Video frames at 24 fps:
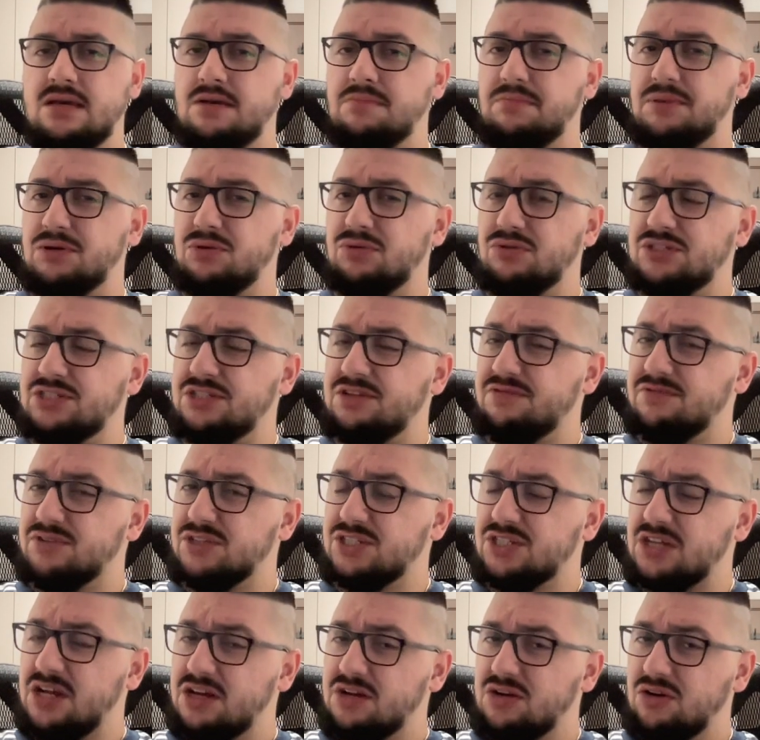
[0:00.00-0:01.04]
But also for
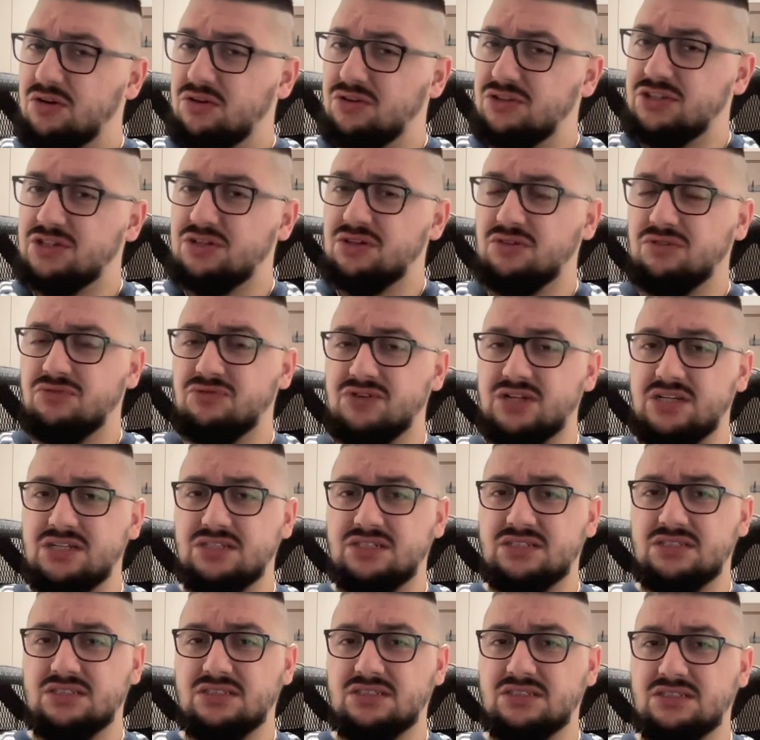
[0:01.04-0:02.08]
psychological
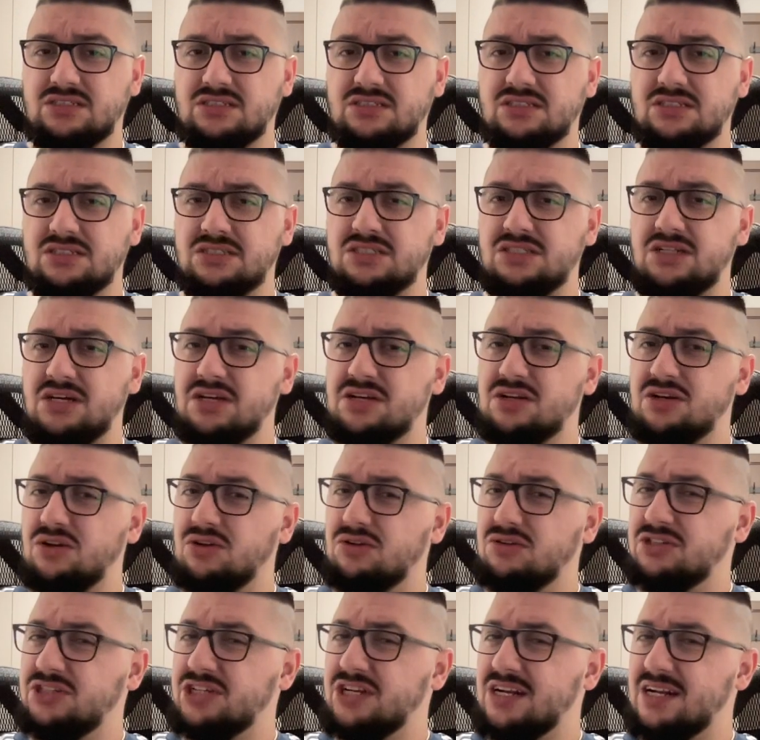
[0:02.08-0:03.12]
reasons.
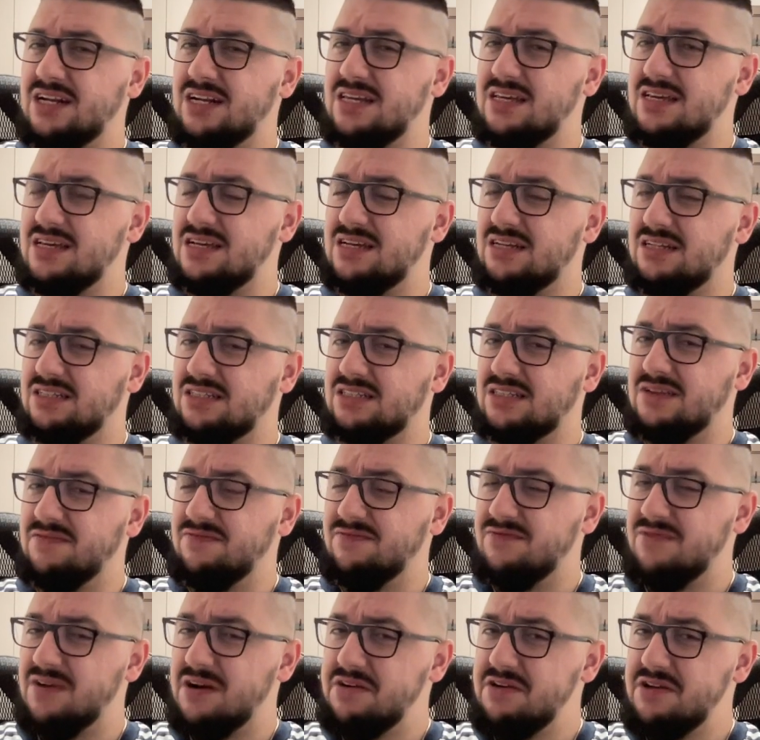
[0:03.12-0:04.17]
Psychologically, it is
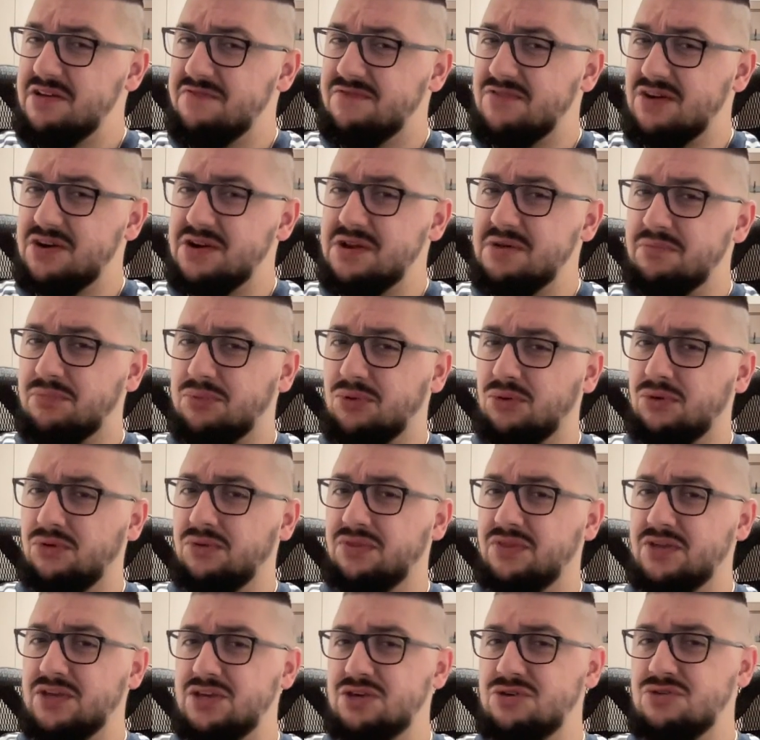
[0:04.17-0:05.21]
very, very
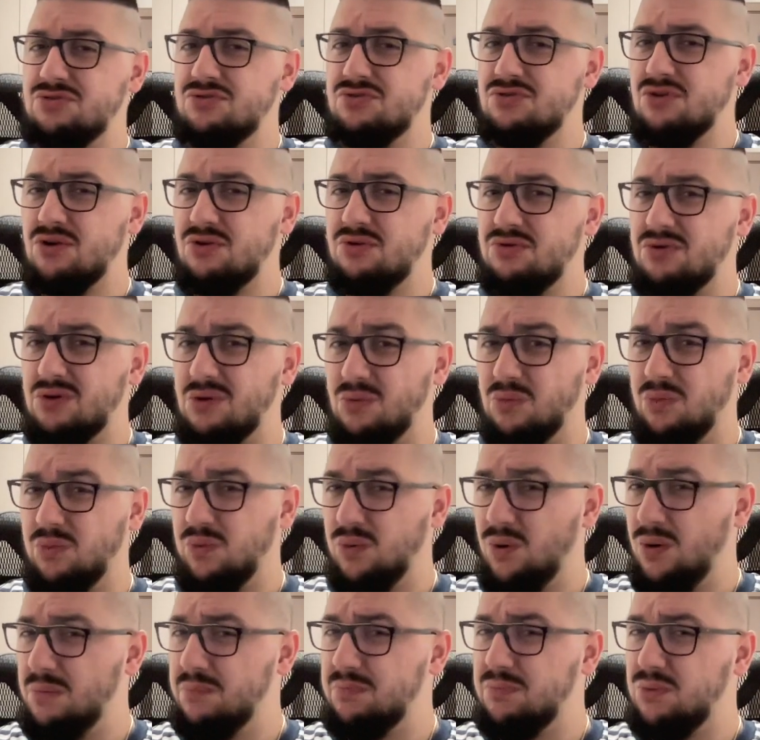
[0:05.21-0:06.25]
important that you know at
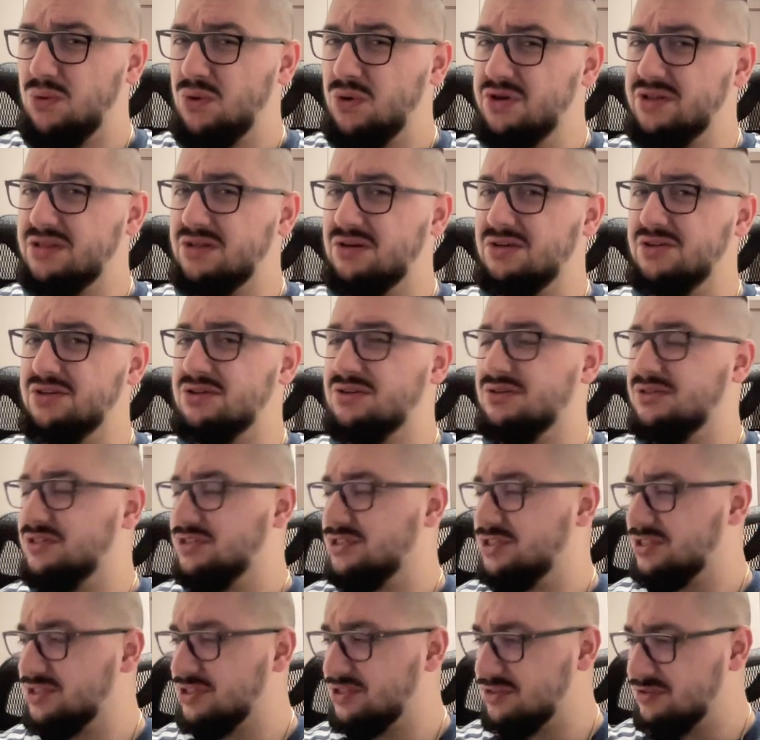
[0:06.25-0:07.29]
what point are you going to
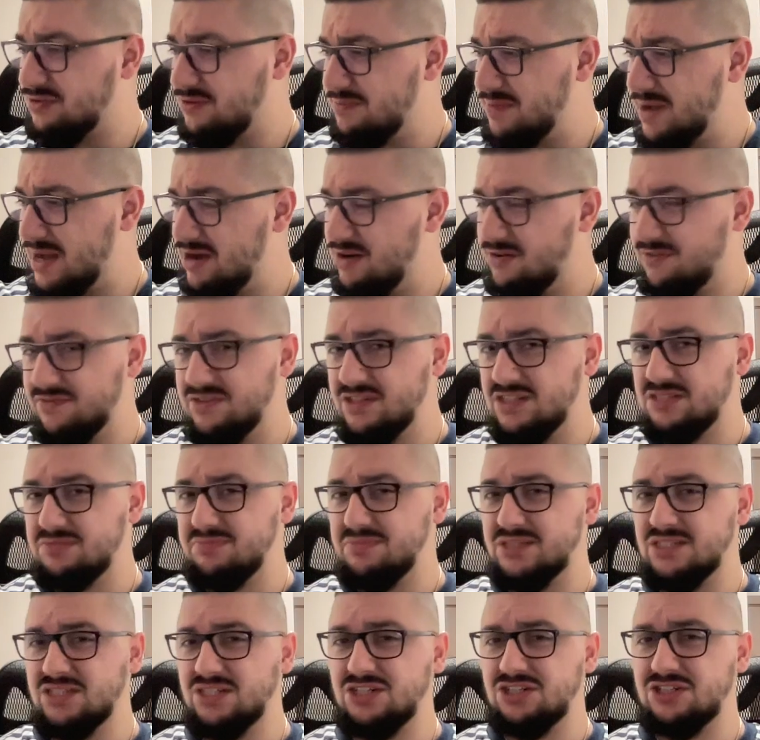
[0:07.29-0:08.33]
stop out of this
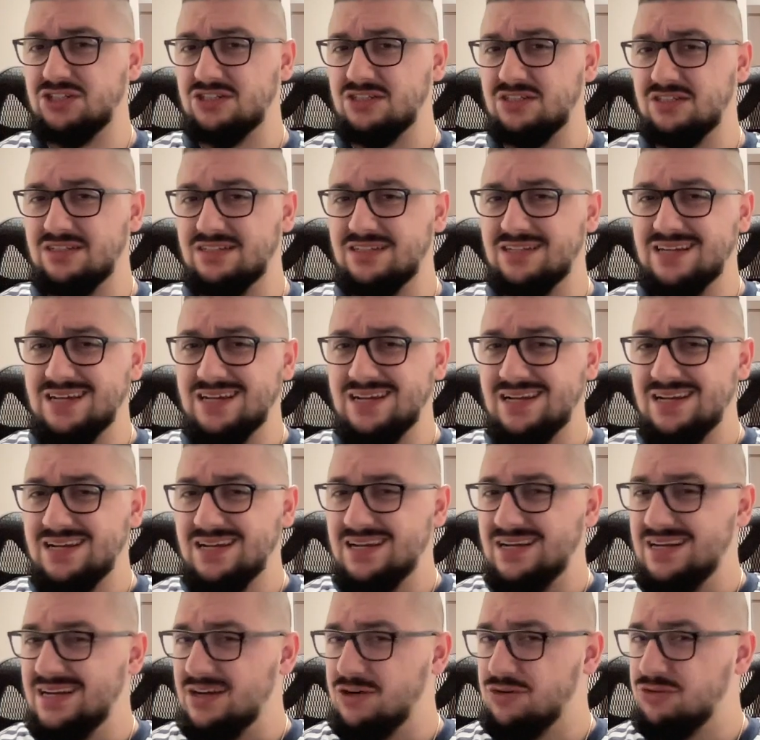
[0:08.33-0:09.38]
position,
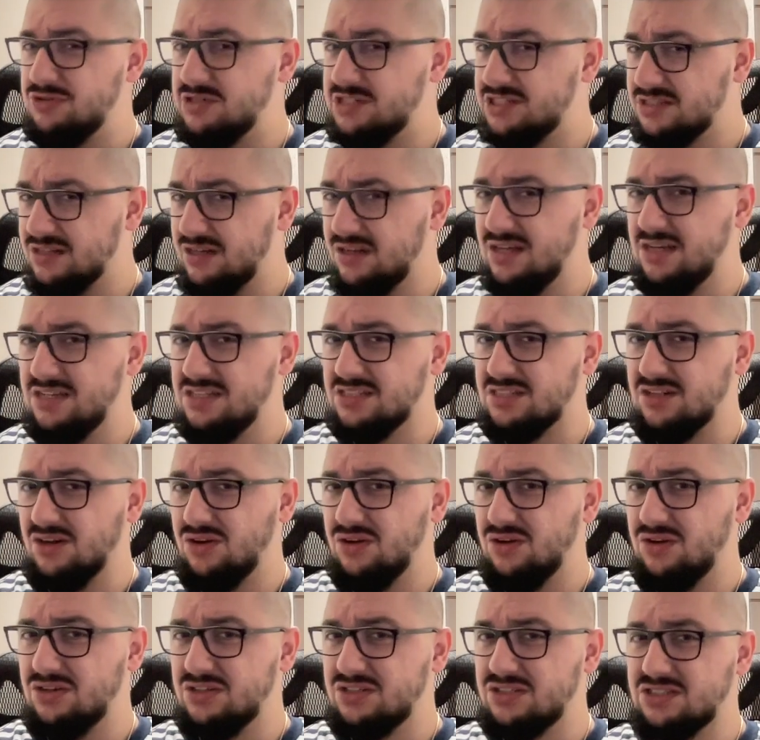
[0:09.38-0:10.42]
crystallize the
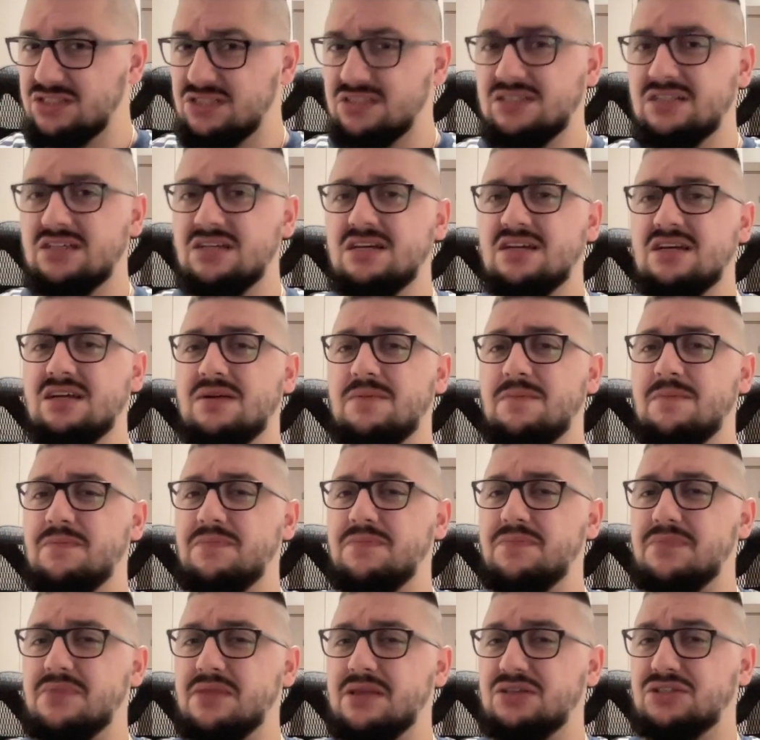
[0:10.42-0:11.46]
loss,
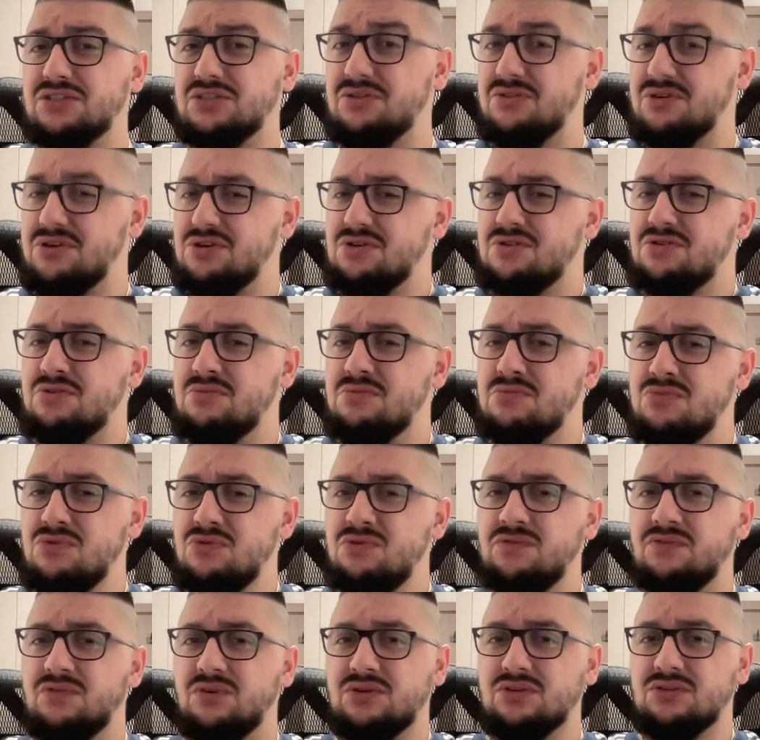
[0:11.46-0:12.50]
so that you can
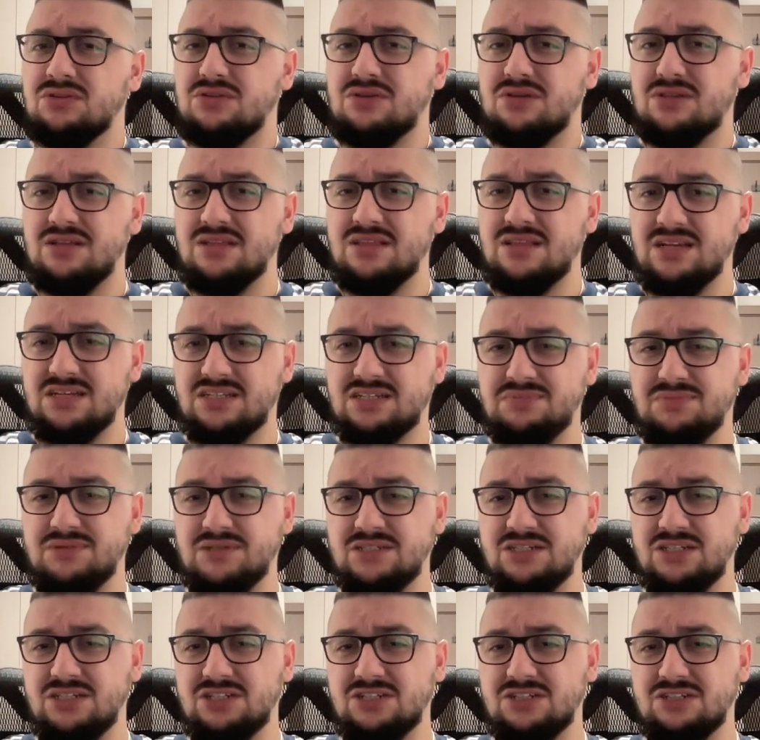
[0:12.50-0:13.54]
move on to the next
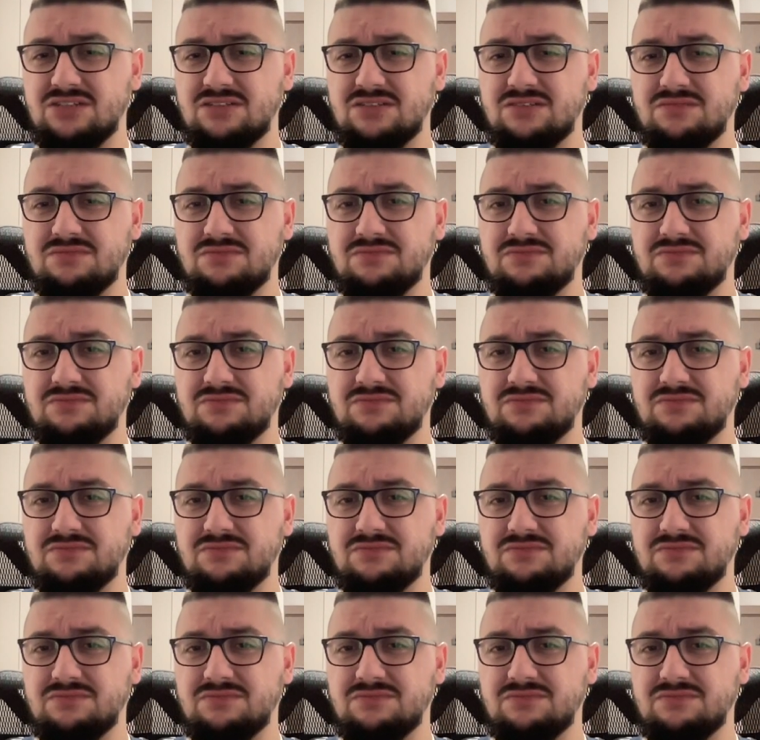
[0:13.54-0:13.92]
position.